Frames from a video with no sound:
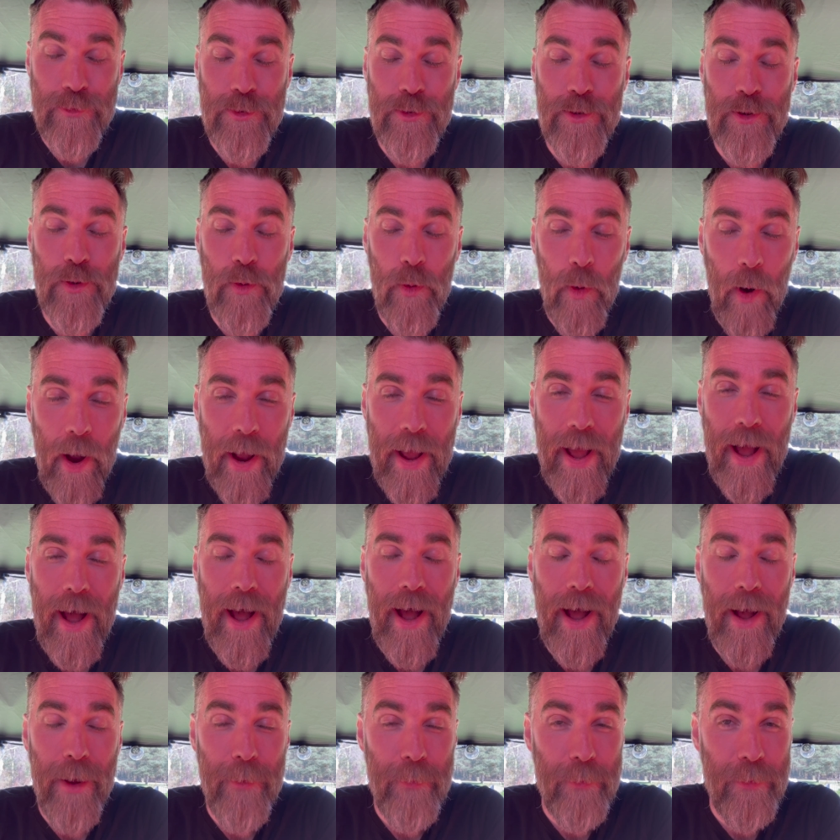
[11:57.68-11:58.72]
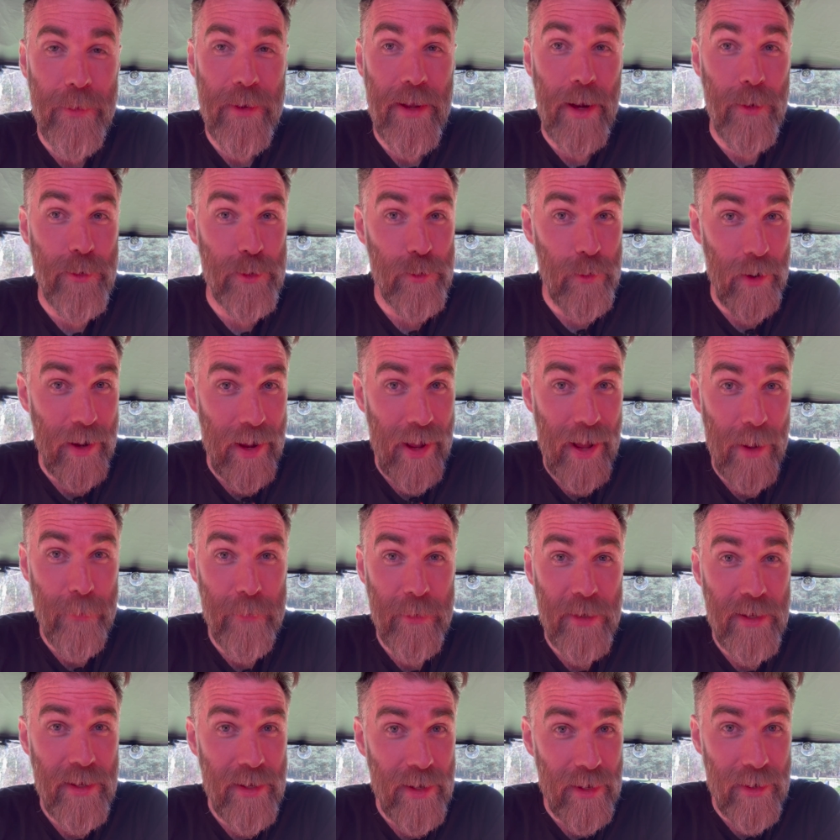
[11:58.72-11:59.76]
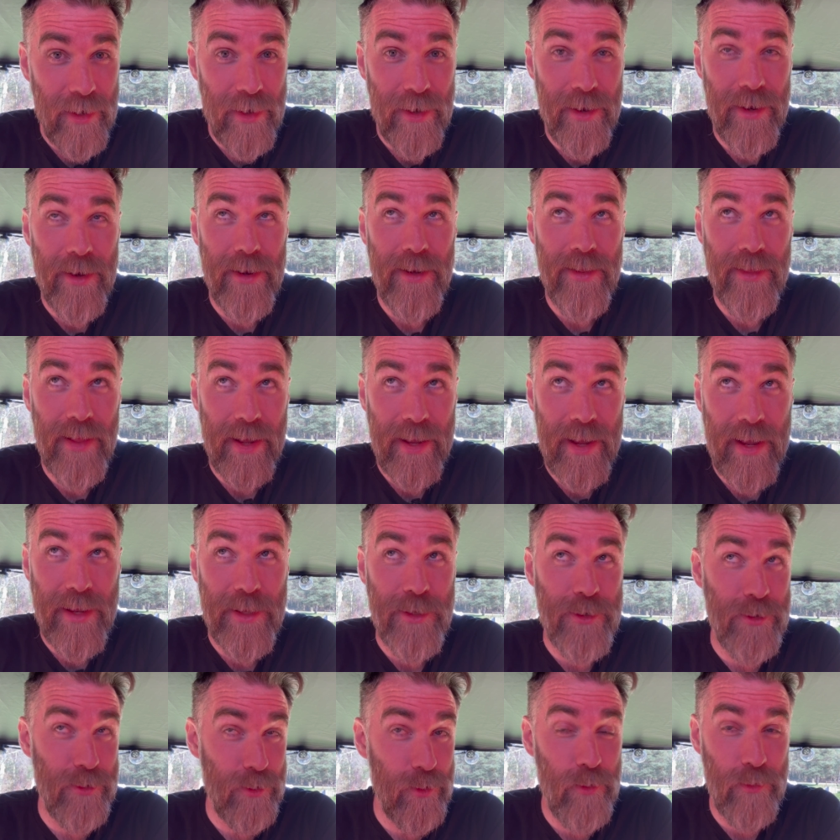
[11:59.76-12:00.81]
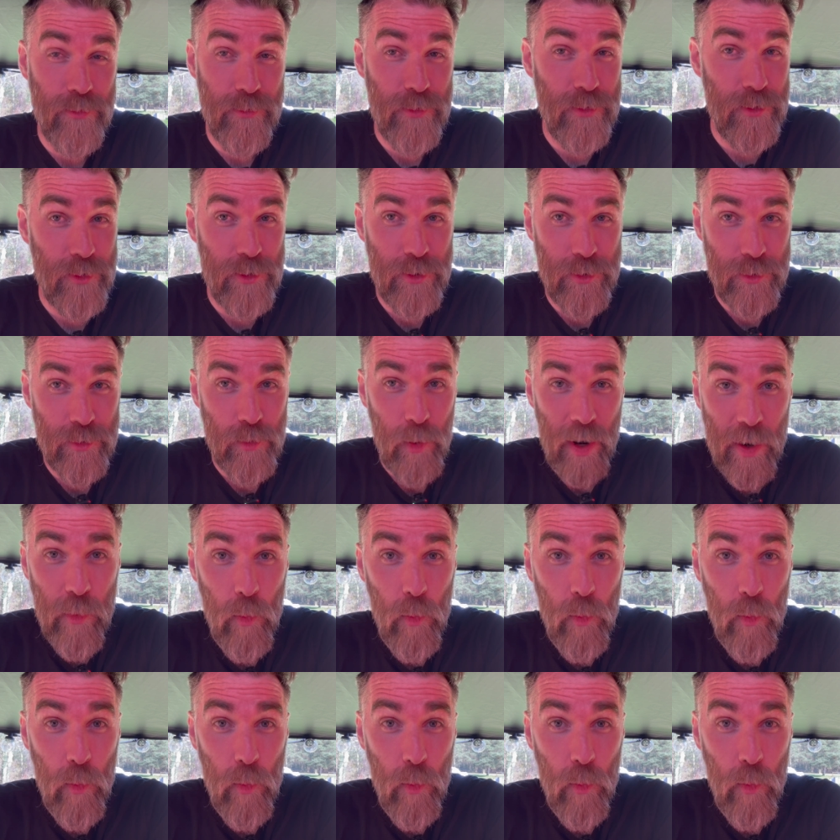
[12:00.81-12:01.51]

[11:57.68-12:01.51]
Quite happy. I was quite happy. Like, it's quite